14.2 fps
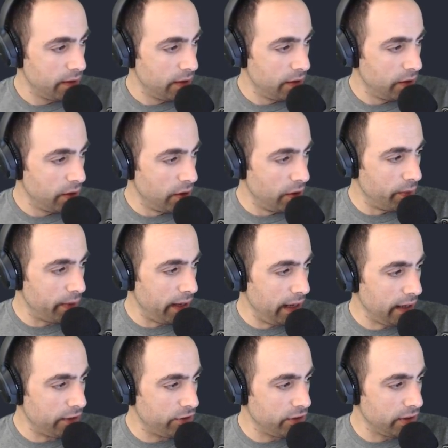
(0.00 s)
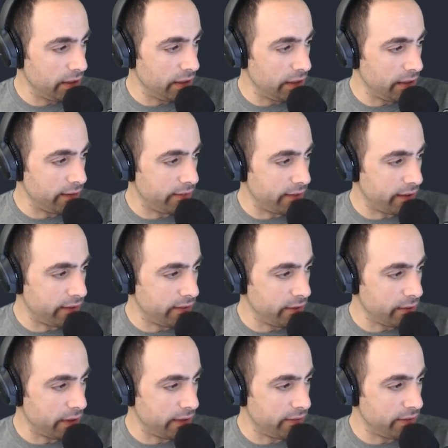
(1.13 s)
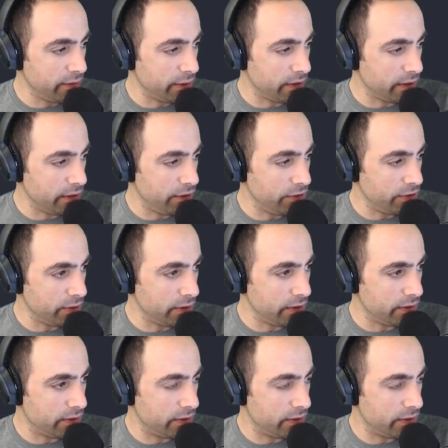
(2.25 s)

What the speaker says: Oh, actually, I see what the issue is.